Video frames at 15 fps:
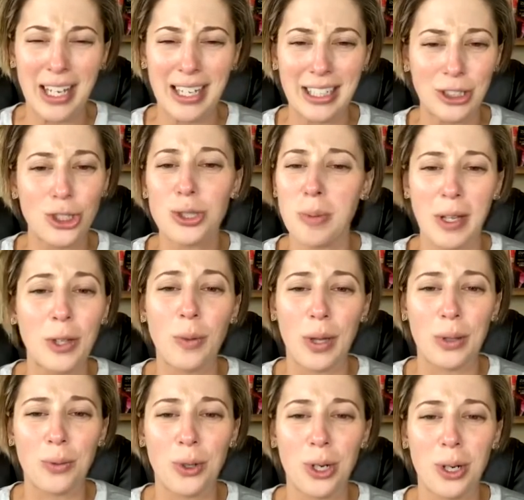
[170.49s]
Can you just make the weather
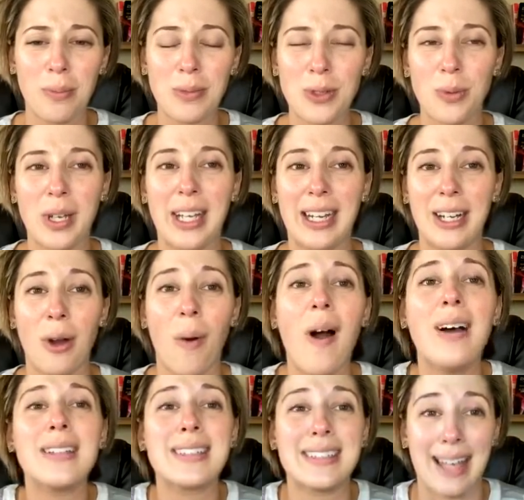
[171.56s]
warm so we can go
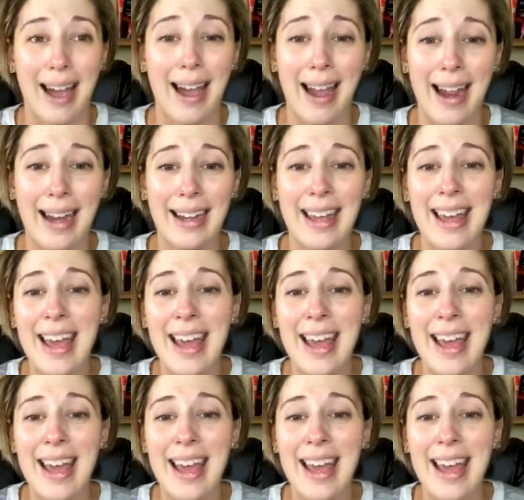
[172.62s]
outside